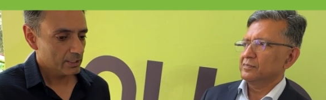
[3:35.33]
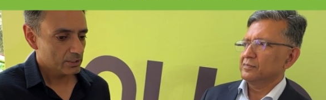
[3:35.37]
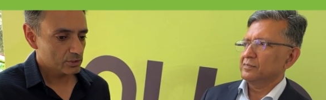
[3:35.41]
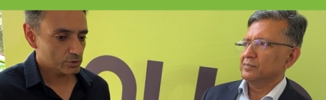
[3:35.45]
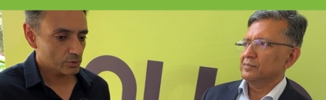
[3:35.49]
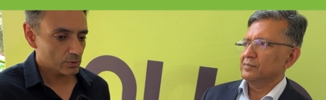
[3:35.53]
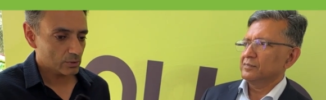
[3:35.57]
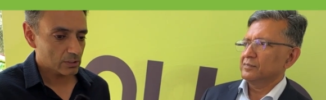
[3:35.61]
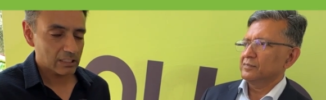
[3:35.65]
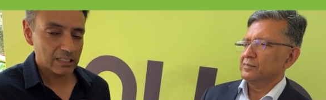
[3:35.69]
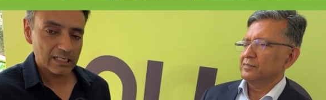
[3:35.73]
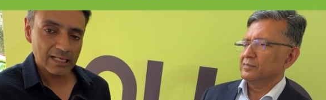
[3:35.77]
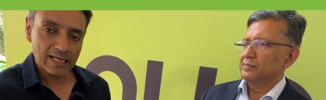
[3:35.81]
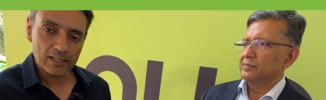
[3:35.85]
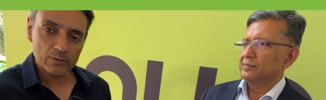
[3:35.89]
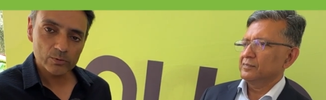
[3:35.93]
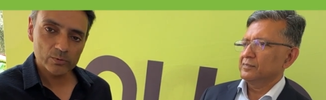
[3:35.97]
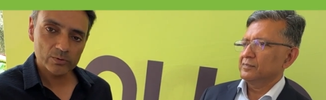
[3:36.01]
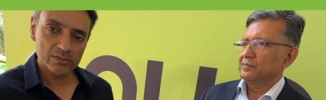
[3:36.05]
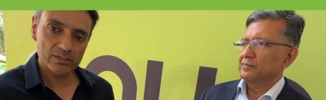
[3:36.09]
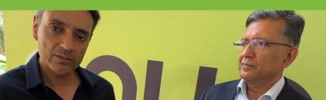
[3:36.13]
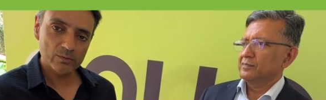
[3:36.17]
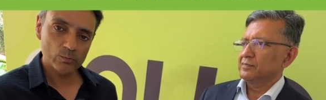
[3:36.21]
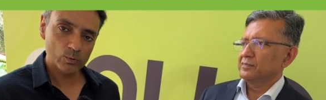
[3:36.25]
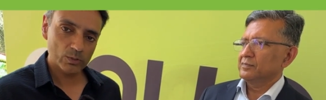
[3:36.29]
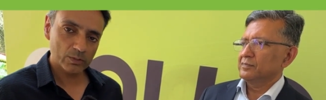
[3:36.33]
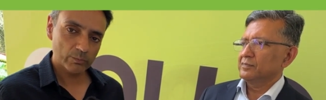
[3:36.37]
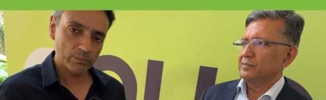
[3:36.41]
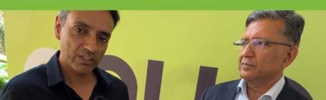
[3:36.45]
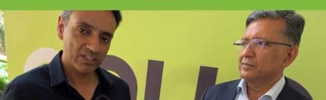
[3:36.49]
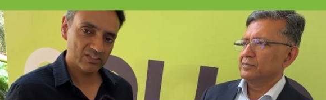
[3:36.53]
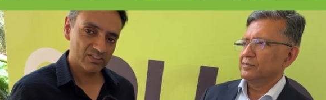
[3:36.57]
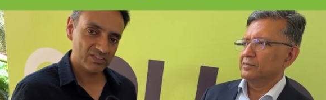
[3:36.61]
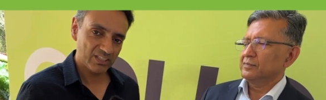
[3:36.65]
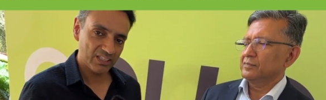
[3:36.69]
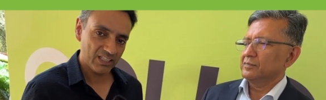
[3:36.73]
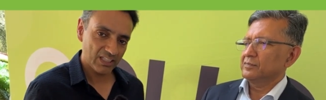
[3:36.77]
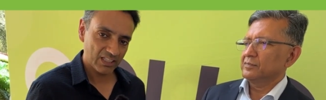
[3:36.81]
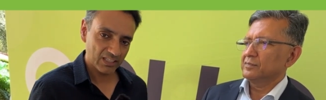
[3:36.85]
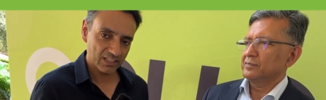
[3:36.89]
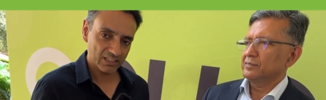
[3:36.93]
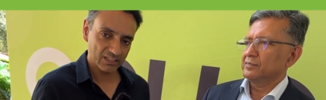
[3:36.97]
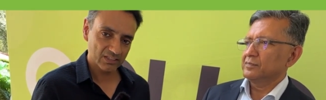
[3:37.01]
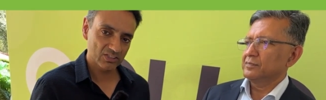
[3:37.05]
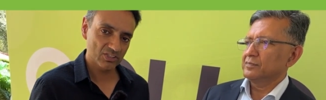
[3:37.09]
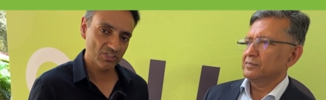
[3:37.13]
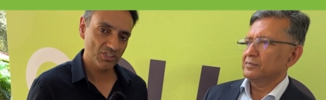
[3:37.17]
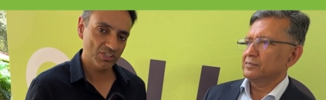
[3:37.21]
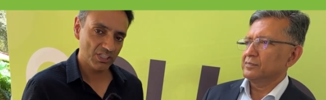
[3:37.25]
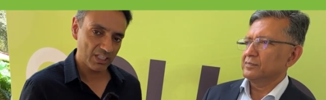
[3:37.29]
Speaker 1: So cloud, what we are seeing
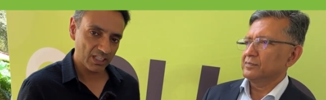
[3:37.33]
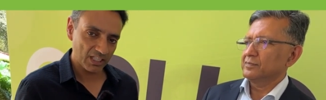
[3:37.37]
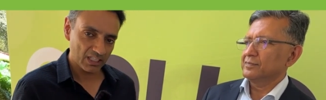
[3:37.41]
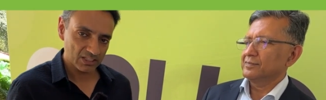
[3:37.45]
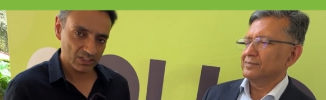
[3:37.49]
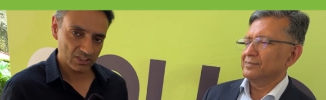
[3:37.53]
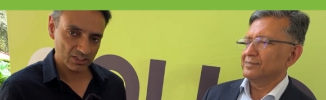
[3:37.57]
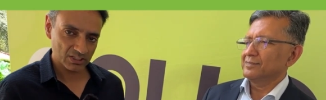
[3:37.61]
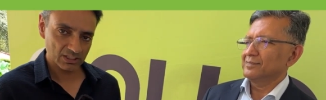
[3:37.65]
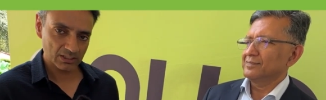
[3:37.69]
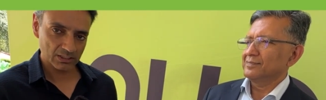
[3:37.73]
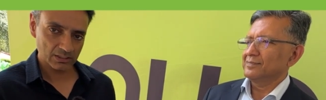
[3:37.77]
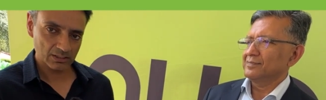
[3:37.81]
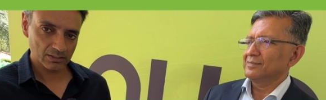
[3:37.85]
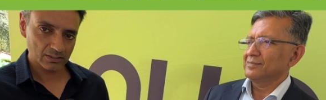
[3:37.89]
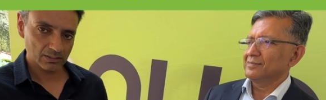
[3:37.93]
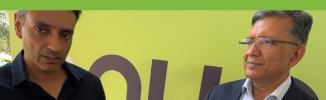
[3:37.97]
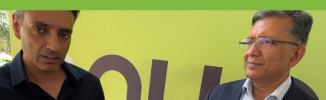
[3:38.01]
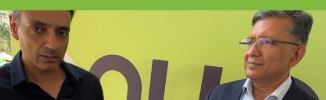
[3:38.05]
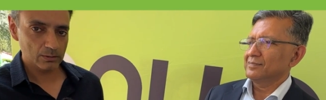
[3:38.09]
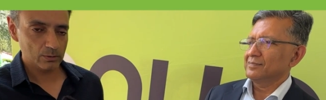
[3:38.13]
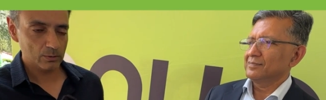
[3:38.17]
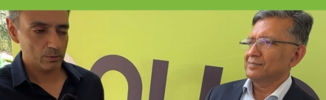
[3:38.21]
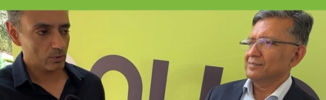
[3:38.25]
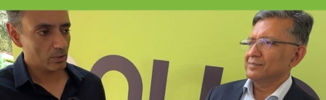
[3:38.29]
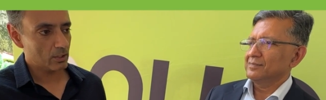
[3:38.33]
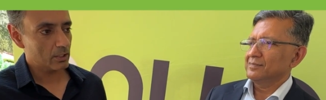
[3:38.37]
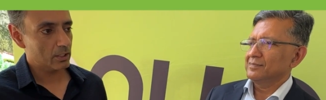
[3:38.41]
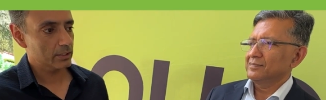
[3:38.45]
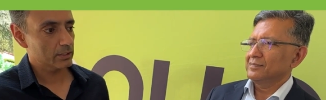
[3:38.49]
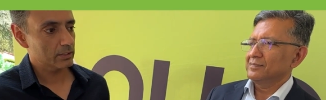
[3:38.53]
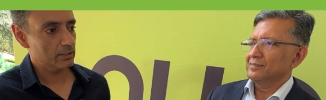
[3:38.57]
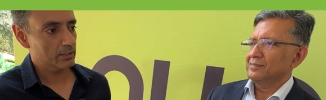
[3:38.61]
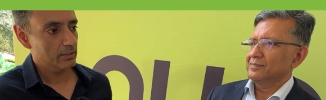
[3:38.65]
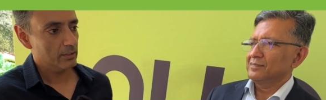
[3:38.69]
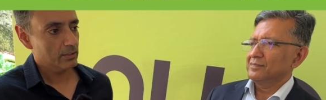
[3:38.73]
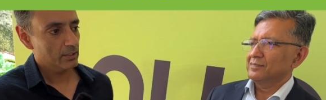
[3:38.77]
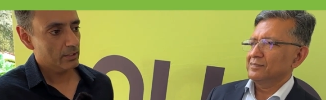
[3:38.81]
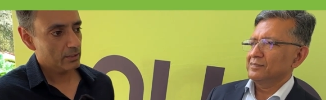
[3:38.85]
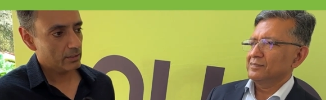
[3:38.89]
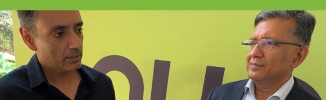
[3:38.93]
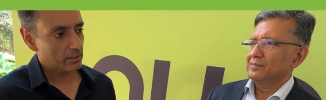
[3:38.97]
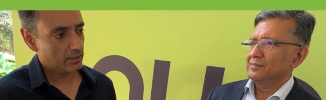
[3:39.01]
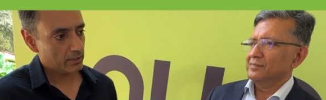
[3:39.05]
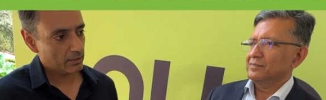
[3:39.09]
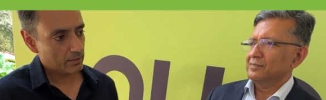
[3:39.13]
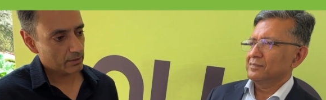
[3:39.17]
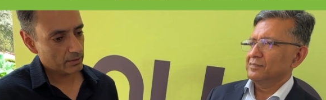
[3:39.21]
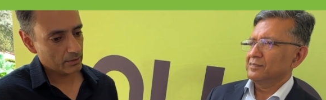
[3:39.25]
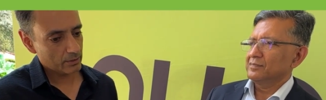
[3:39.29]
is changing a lot
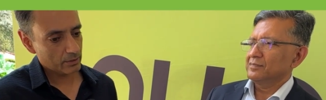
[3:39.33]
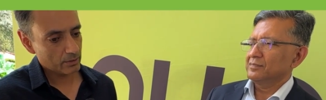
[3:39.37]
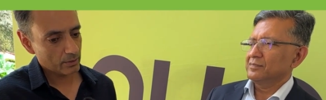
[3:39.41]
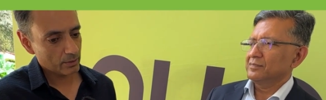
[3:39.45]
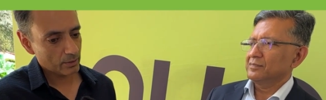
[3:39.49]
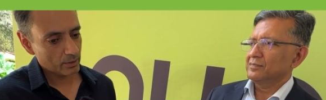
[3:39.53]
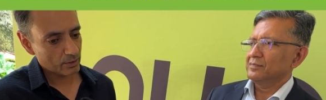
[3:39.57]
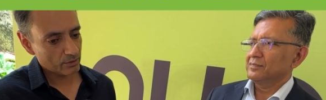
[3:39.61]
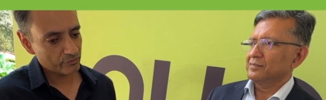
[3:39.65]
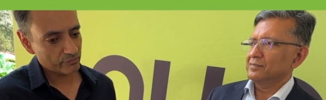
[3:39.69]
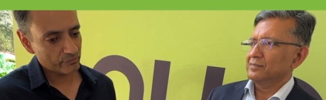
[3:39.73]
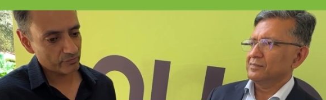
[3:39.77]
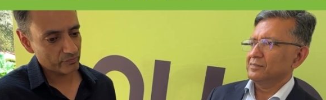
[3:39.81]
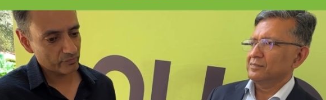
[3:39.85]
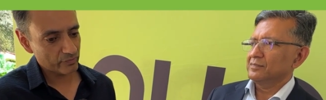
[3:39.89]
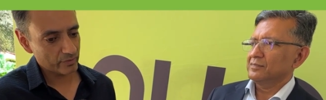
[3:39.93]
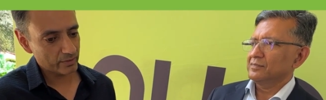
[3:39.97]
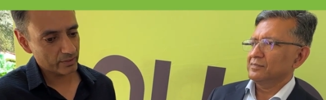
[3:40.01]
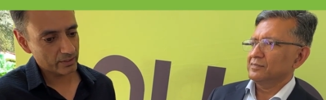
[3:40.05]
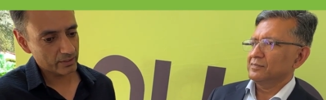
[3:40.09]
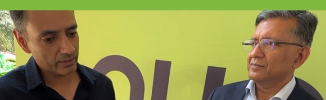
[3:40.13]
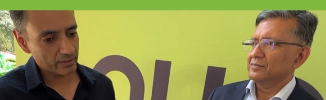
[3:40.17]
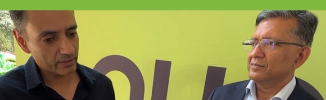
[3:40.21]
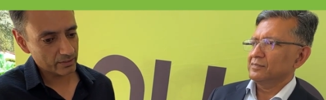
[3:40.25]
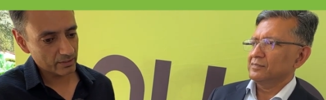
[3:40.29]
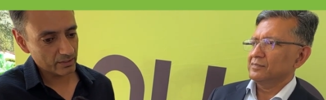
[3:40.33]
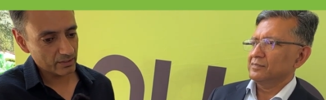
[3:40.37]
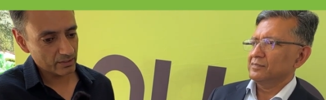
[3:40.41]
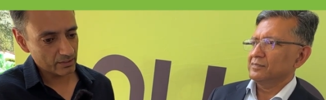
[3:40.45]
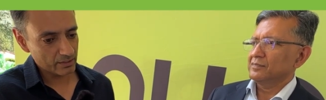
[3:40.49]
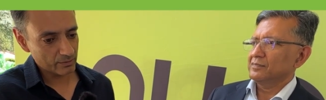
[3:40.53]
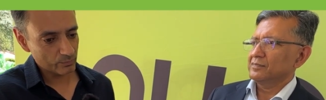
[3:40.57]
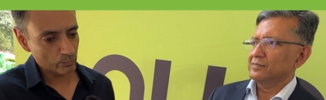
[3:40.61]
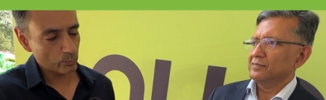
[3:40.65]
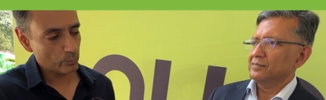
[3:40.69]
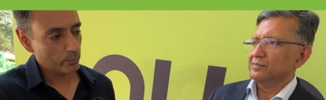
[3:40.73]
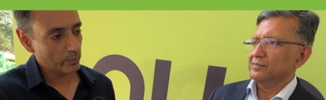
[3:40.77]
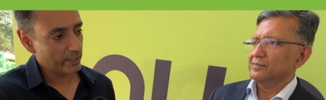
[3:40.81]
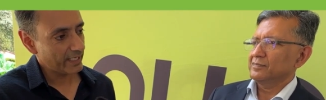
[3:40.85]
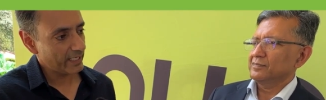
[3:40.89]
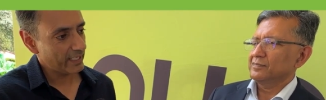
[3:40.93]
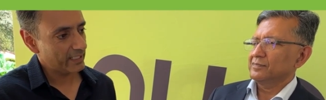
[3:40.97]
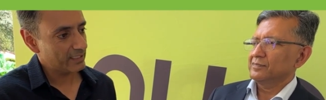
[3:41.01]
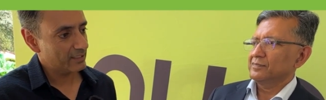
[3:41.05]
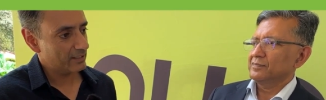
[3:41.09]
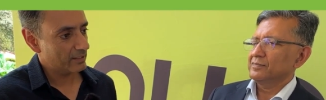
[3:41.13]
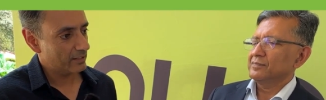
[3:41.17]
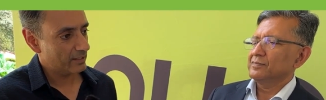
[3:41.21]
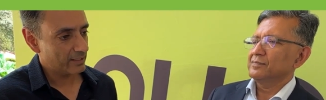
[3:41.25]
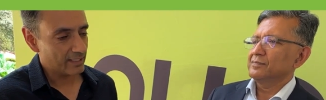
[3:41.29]
uh, of uh, the
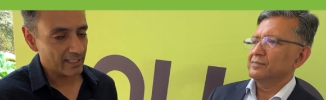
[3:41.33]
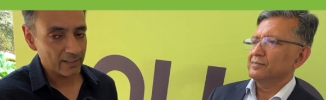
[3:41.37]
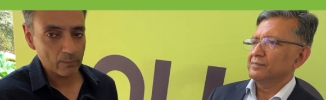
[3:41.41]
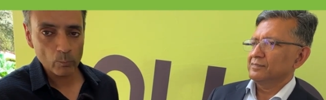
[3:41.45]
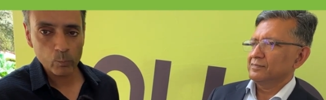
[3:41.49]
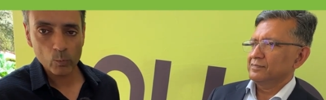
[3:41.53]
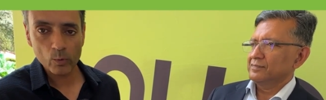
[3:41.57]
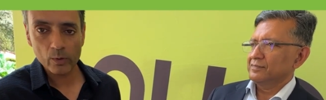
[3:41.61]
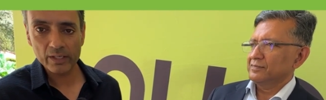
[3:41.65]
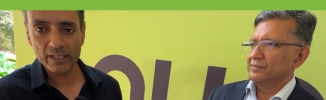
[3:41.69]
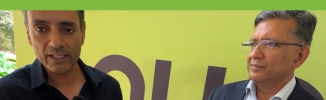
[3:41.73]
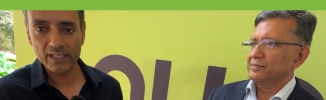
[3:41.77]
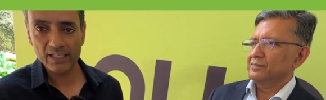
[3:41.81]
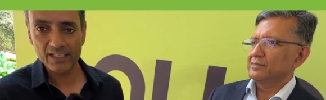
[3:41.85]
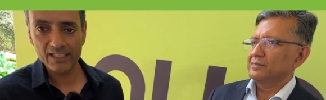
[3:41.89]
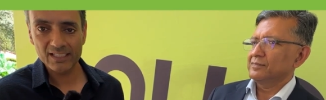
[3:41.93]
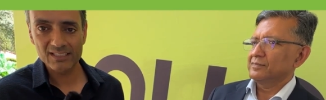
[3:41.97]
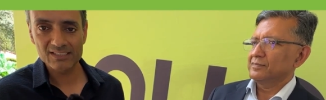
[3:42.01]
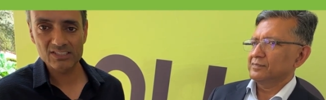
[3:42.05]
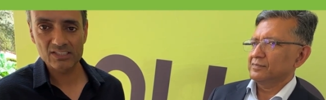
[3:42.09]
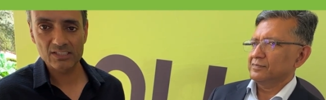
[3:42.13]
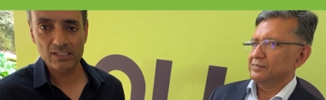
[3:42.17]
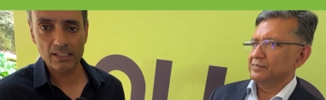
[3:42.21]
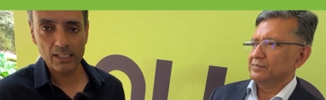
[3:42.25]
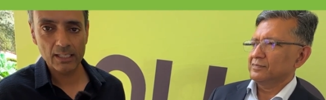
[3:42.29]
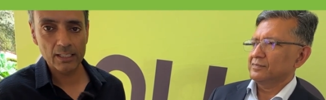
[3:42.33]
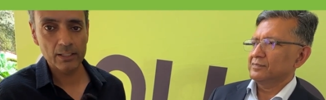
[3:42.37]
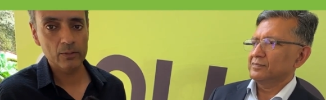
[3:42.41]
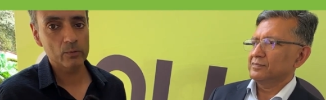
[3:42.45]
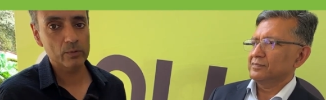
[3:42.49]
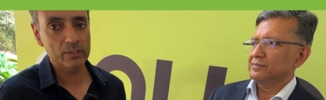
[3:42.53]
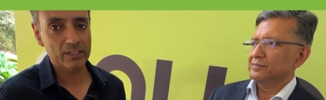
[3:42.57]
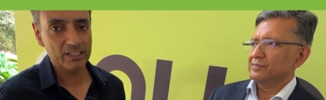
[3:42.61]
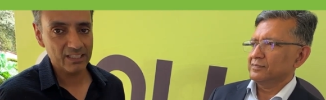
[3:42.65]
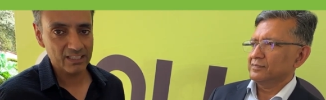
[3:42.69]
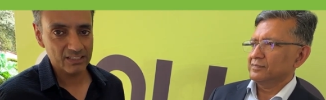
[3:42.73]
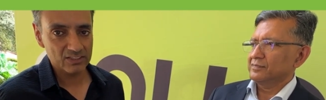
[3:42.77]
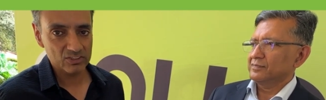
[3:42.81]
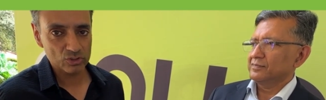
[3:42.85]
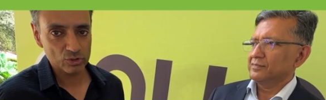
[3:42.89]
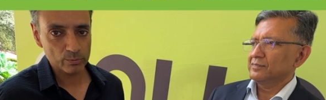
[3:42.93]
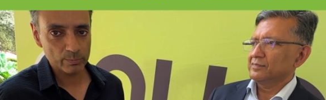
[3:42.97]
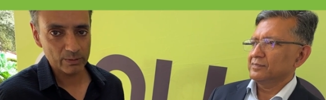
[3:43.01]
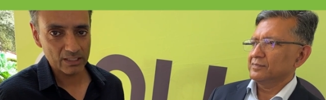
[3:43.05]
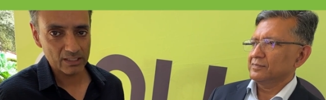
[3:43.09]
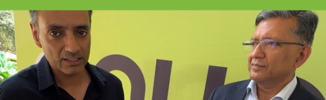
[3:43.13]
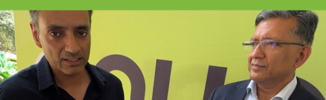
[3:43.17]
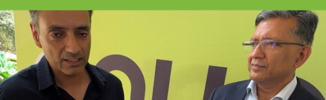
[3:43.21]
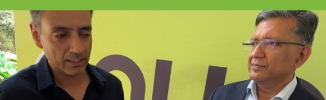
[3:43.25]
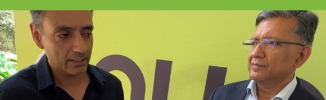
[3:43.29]
way the networking is done or needs
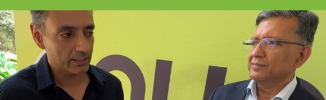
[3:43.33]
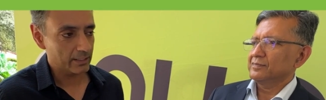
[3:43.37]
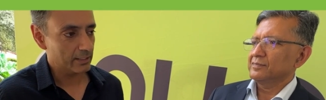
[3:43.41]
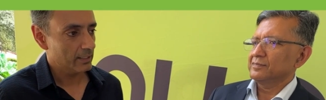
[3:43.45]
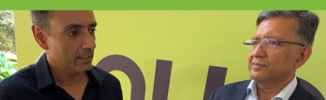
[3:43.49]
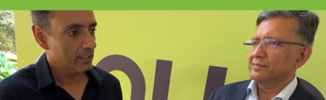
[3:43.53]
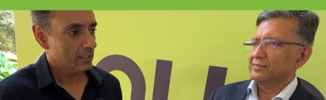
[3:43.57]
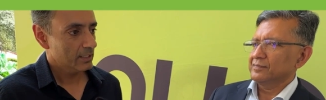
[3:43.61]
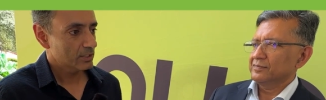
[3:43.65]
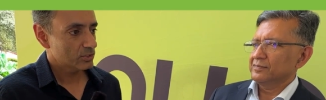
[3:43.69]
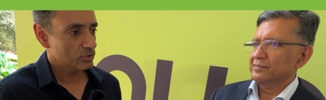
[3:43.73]
to be done.